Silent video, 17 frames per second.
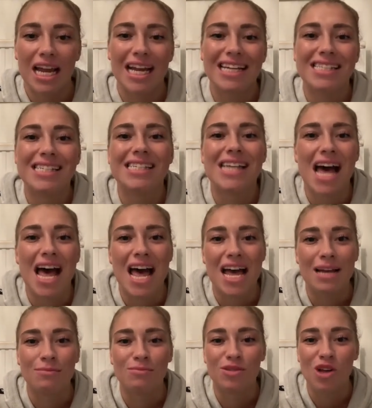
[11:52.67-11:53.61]

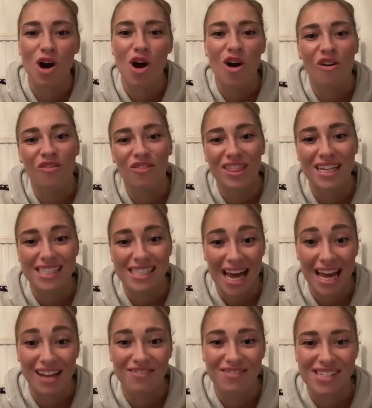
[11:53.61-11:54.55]
terms of the
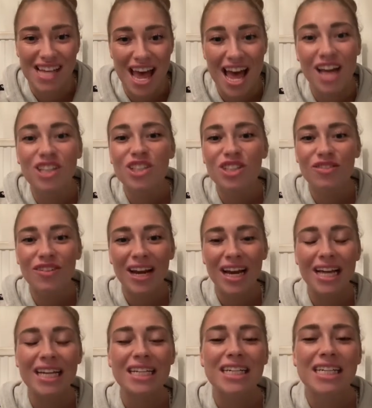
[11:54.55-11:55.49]
day of
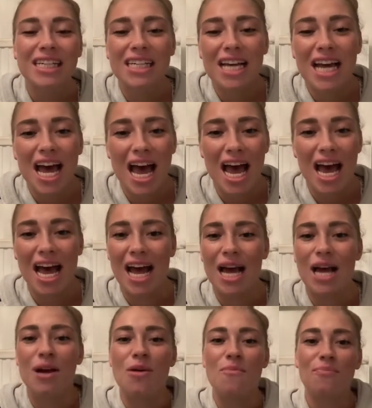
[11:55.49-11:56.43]
surgery,
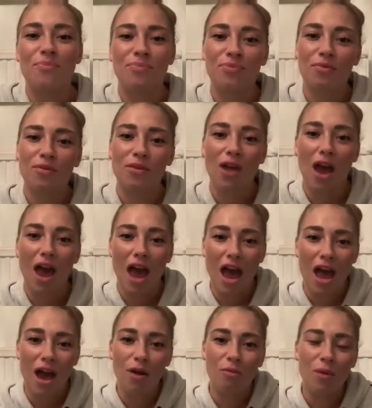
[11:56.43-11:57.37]

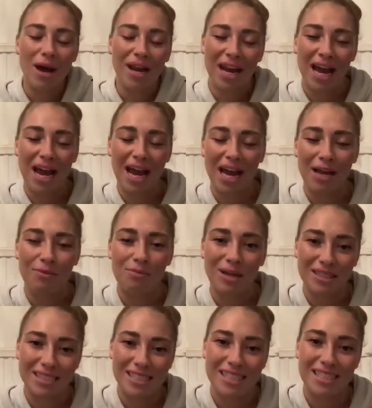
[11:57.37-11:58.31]
when I
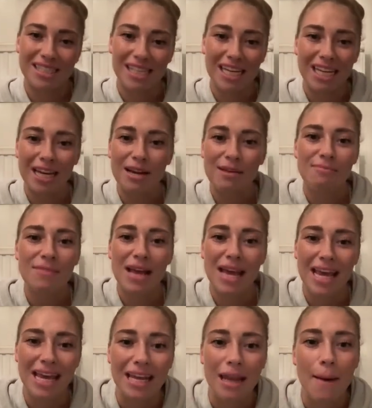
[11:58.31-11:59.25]
went to see him
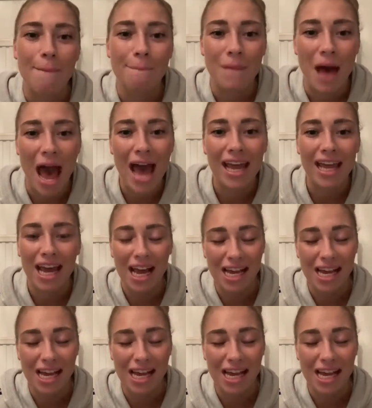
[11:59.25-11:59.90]
in May, I